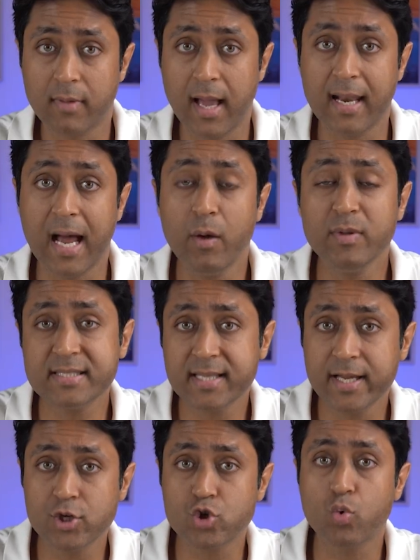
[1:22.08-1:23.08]
and I will
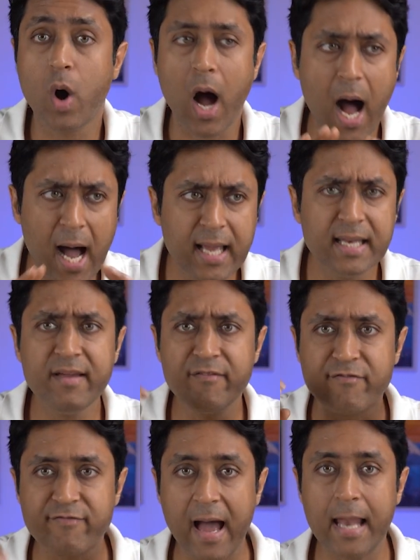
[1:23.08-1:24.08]
send you highly
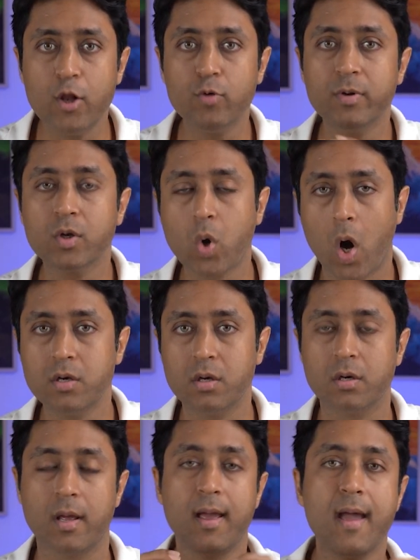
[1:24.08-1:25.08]
valuable
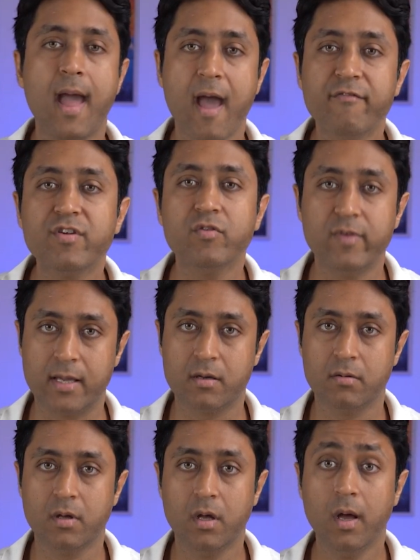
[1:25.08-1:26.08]
content every week.
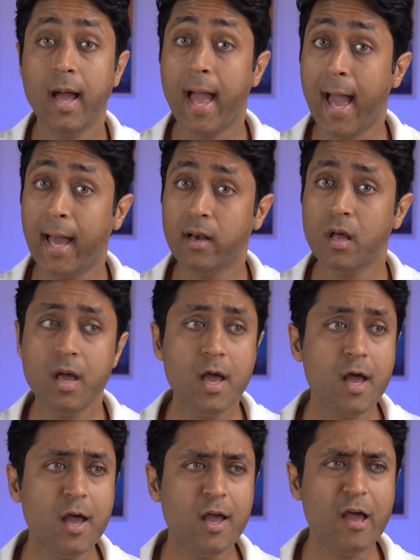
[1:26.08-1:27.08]
And
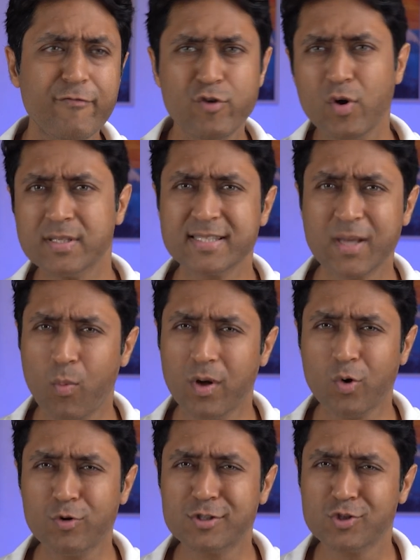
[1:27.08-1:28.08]
if you are
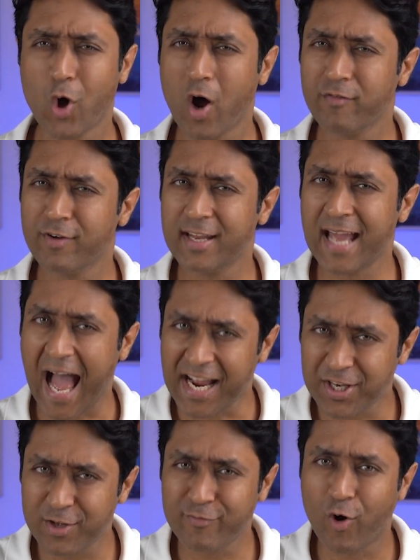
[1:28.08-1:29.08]
someone who is not very
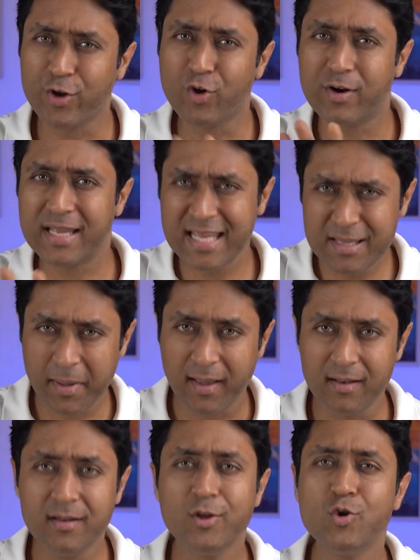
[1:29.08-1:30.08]
active on your
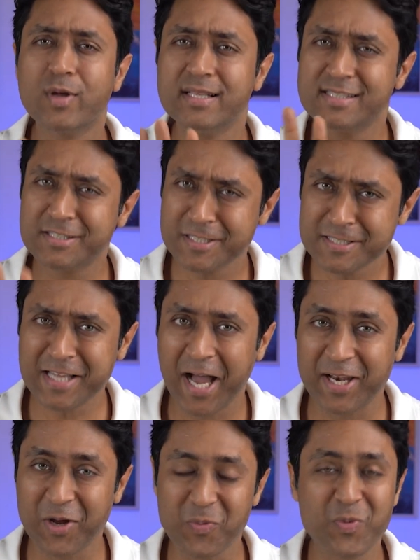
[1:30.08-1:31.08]
email, you can still
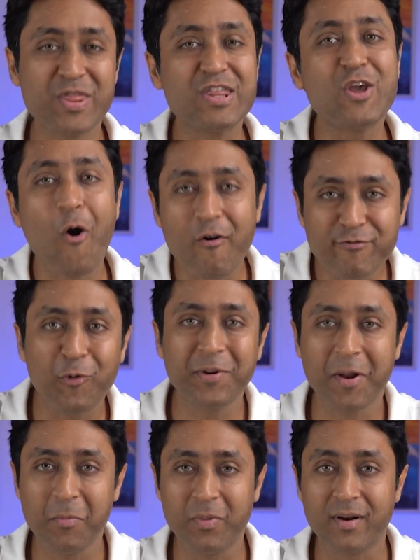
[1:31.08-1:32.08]
sign up with your
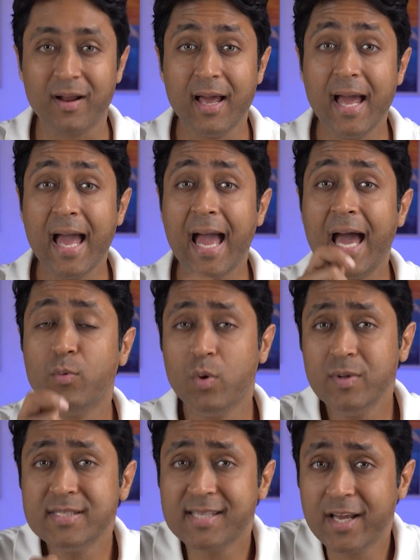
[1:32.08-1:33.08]
phone number and we
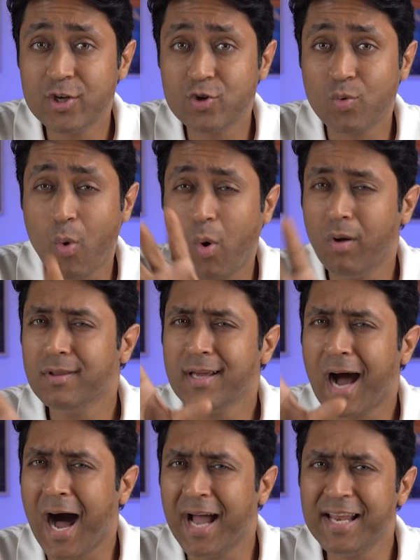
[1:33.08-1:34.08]
will send you all the
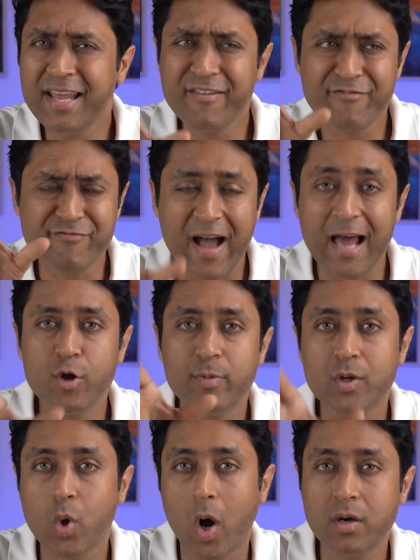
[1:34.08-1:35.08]
highly
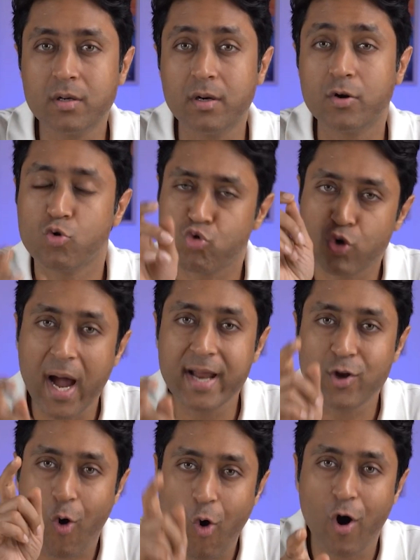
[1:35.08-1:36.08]
valuable content
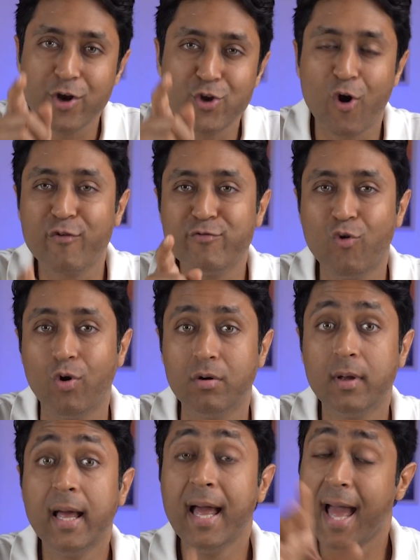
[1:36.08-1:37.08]
right on your phone.
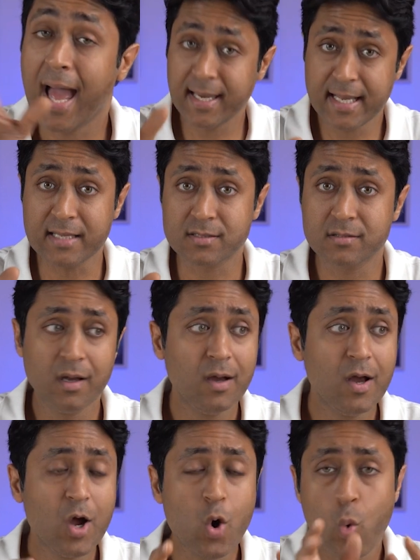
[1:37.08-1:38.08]
And yes,
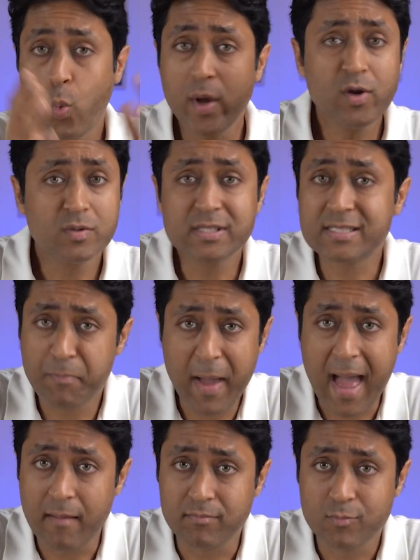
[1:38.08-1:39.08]
we don't
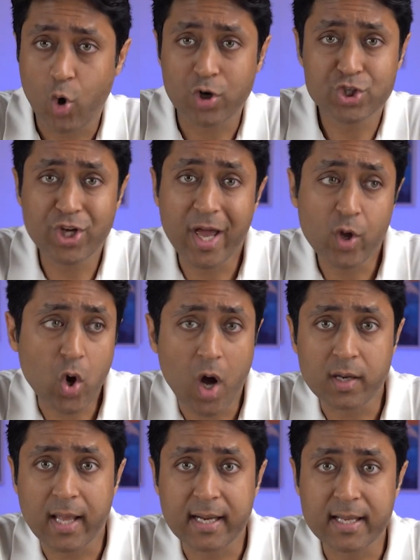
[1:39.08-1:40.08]
spam or share your
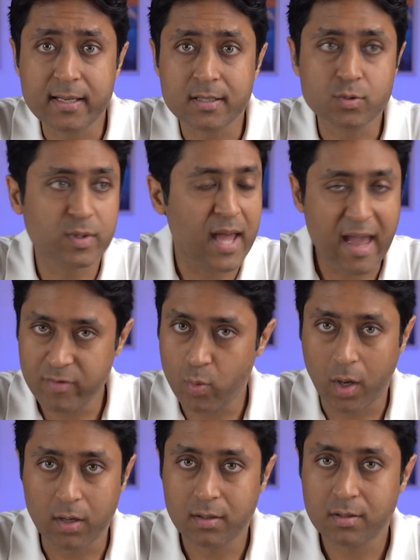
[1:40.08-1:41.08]
contact details with
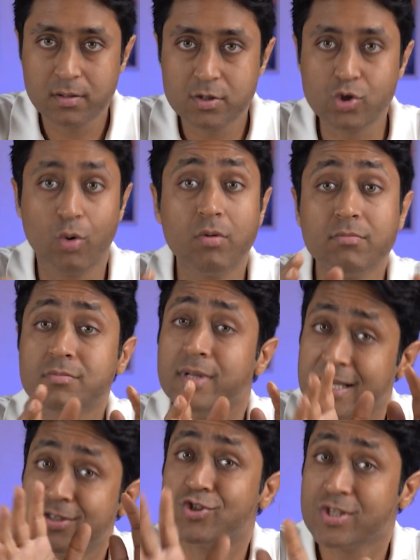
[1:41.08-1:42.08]
everyone. So
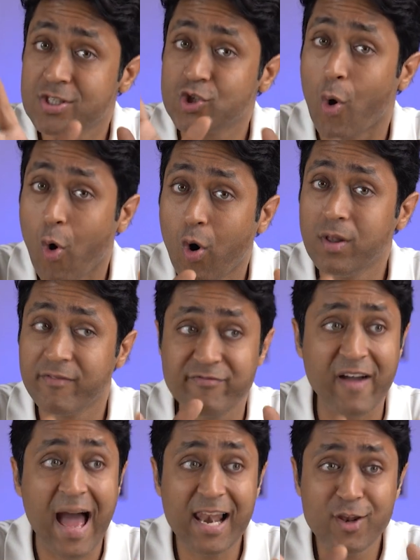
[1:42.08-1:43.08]
it's just all the
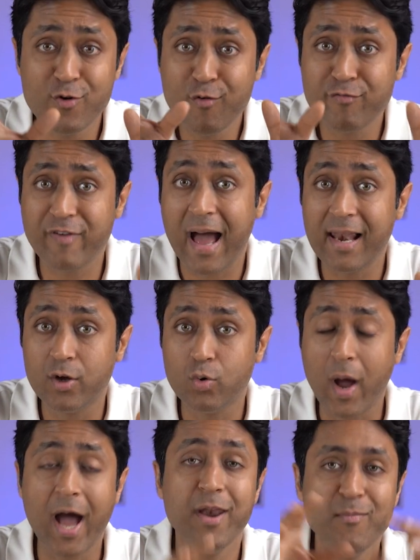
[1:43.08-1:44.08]

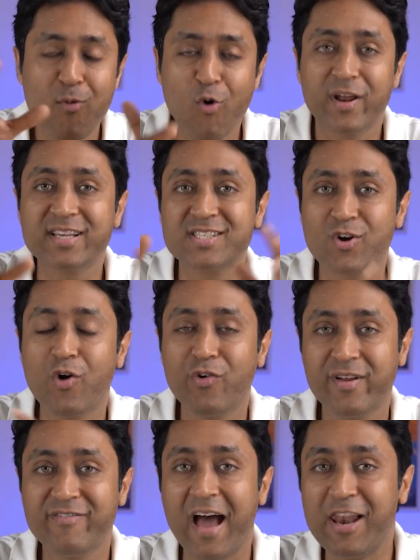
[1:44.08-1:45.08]
value and more
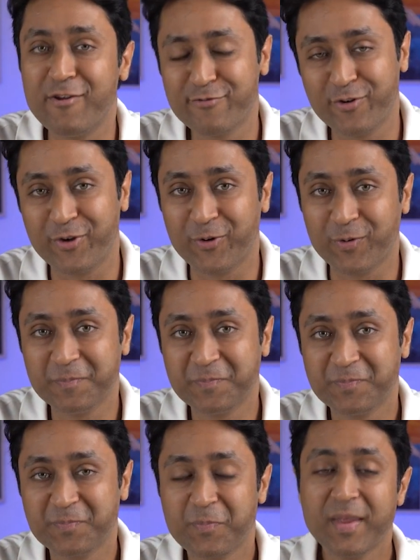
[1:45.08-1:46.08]
extraordinary value for you.
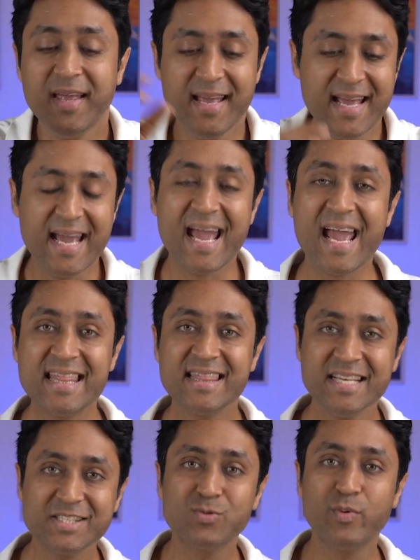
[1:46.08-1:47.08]
In
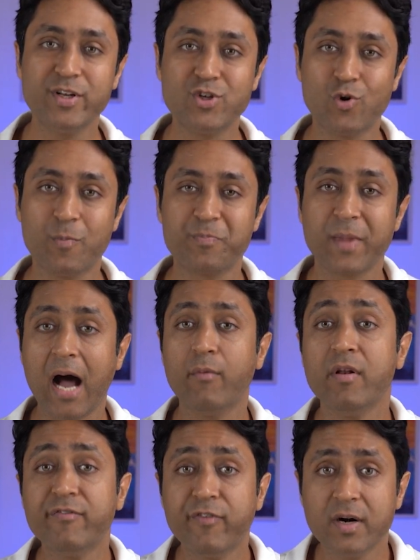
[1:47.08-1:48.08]
this video, I
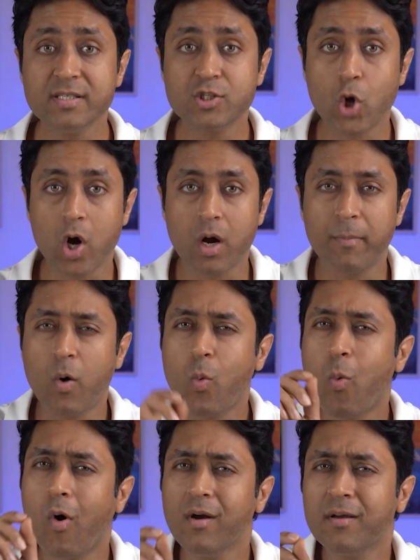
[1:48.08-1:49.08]
will first talk
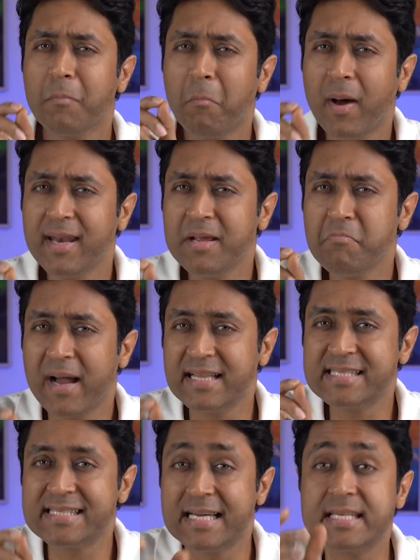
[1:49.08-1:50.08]
about what money
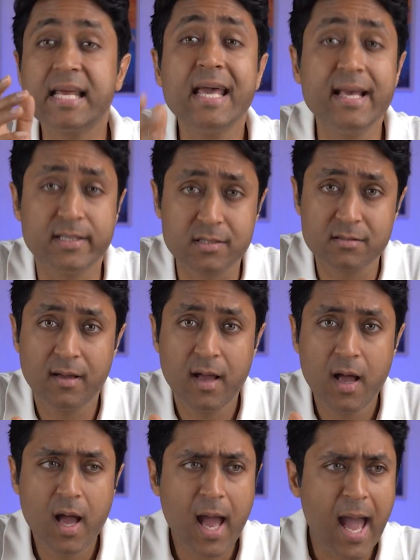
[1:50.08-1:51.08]
mindset is
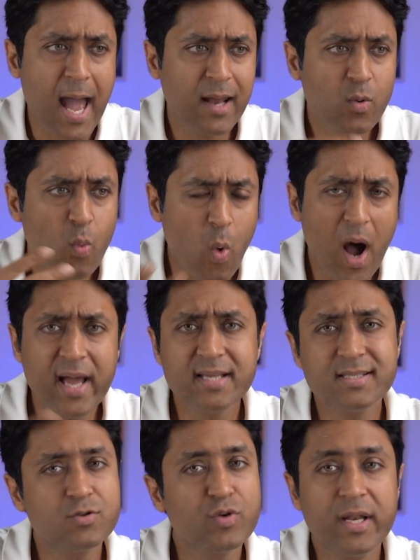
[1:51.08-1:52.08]
and why
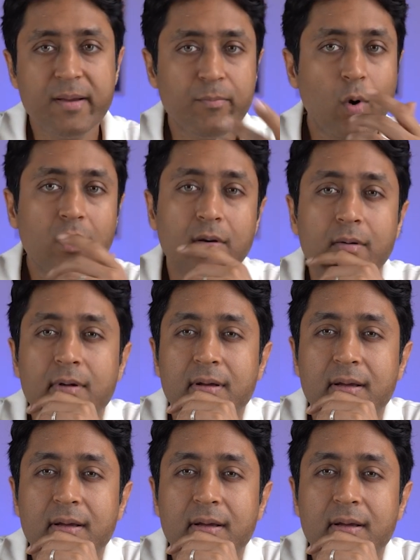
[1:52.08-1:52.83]
is it really important.